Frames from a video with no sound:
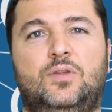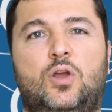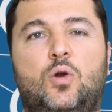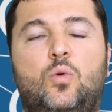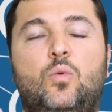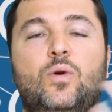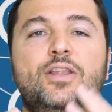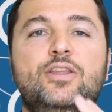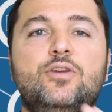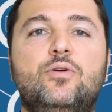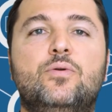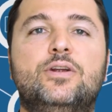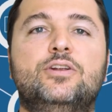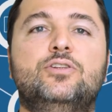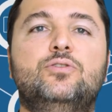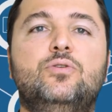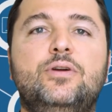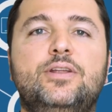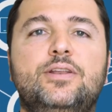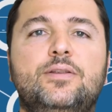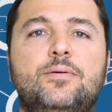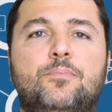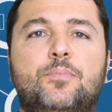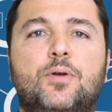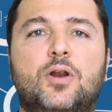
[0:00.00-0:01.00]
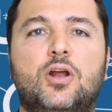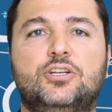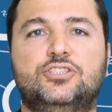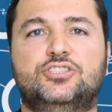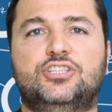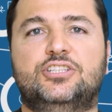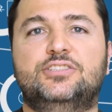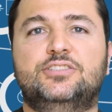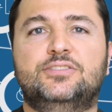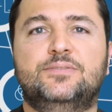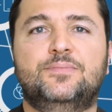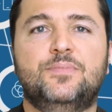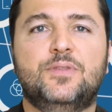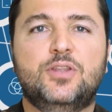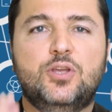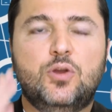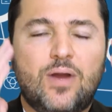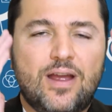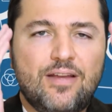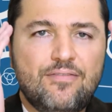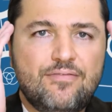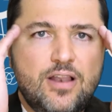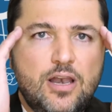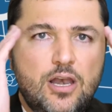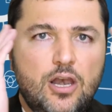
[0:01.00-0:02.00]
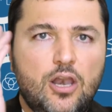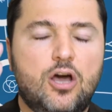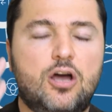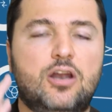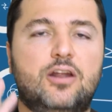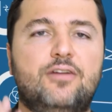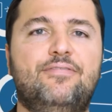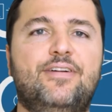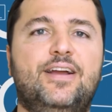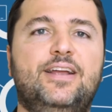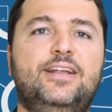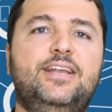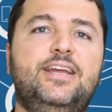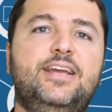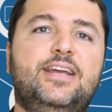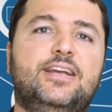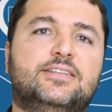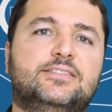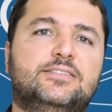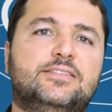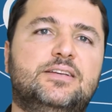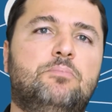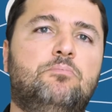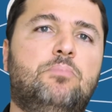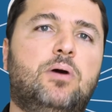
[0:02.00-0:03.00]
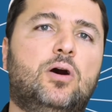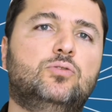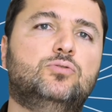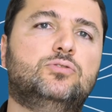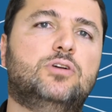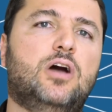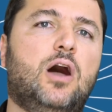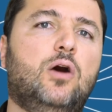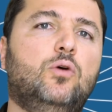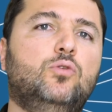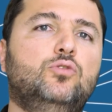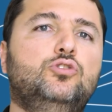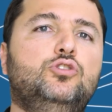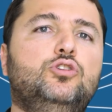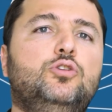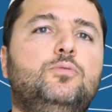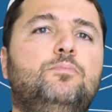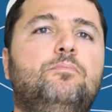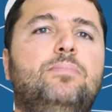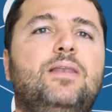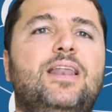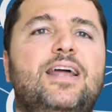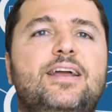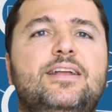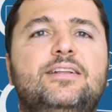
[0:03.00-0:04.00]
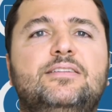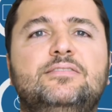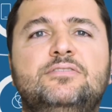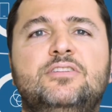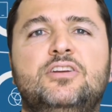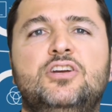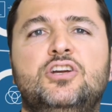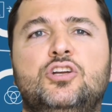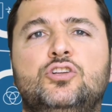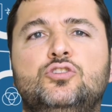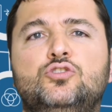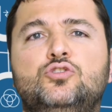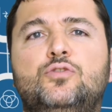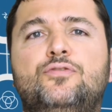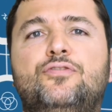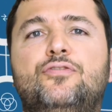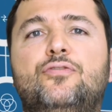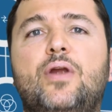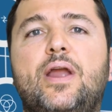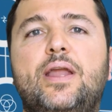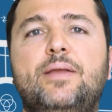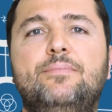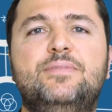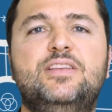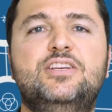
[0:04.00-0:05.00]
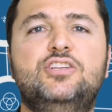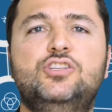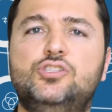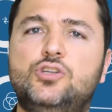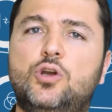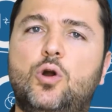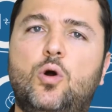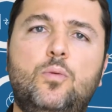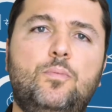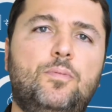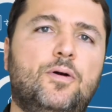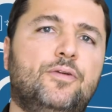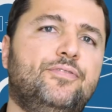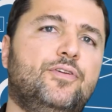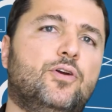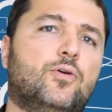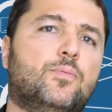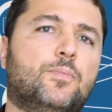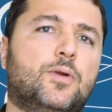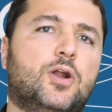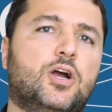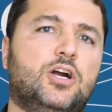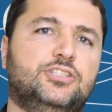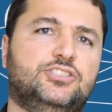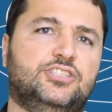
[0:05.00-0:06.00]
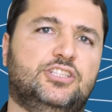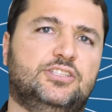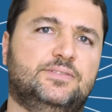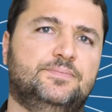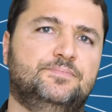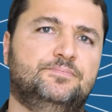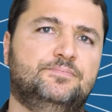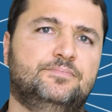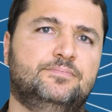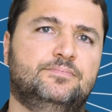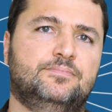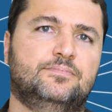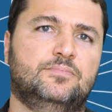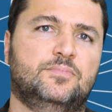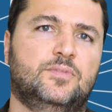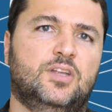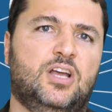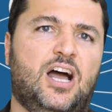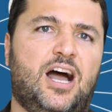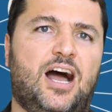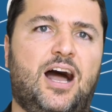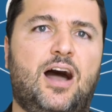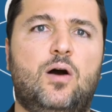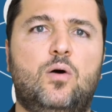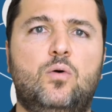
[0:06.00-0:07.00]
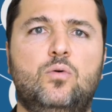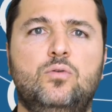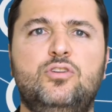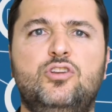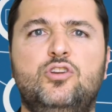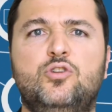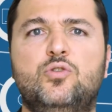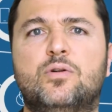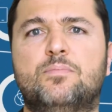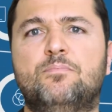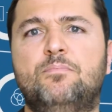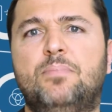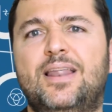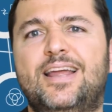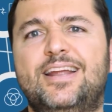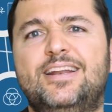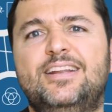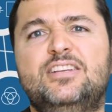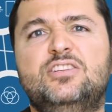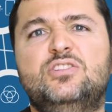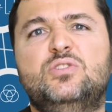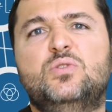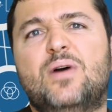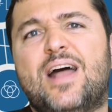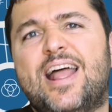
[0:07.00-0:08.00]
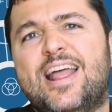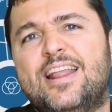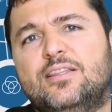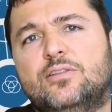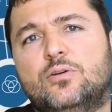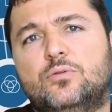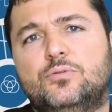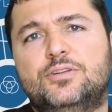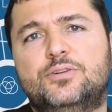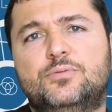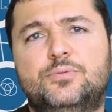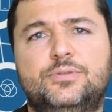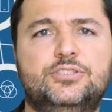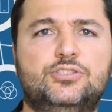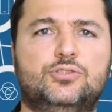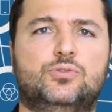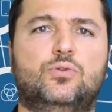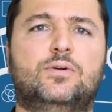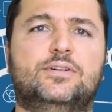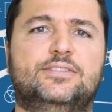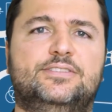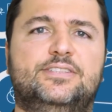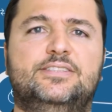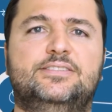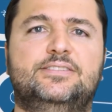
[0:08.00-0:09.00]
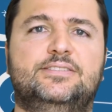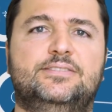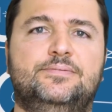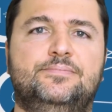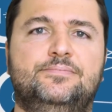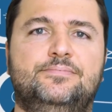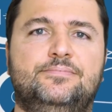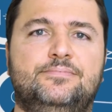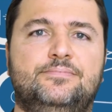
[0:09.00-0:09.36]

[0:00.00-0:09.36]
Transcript: When you are doing a project, you have a lot of ideas about how do you plan to frame the scope of your project, how you are planning to handle the resources.